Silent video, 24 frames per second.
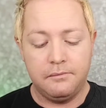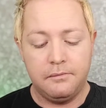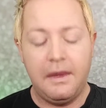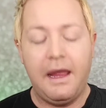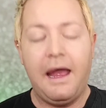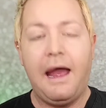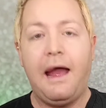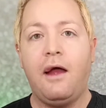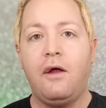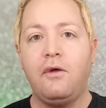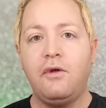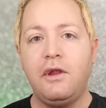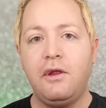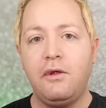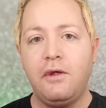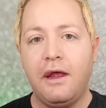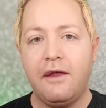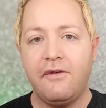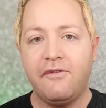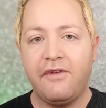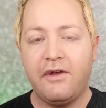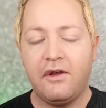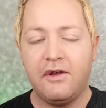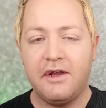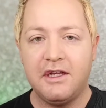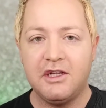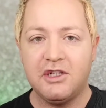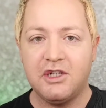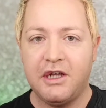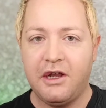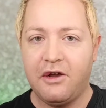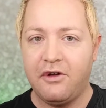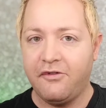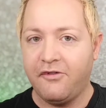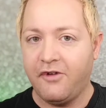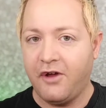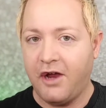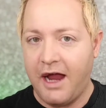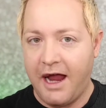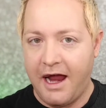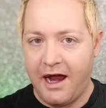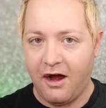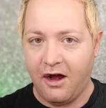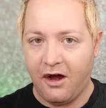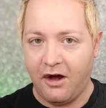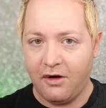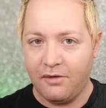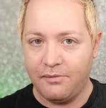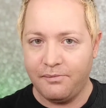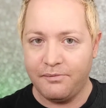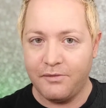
How do you get foundation out of your hair?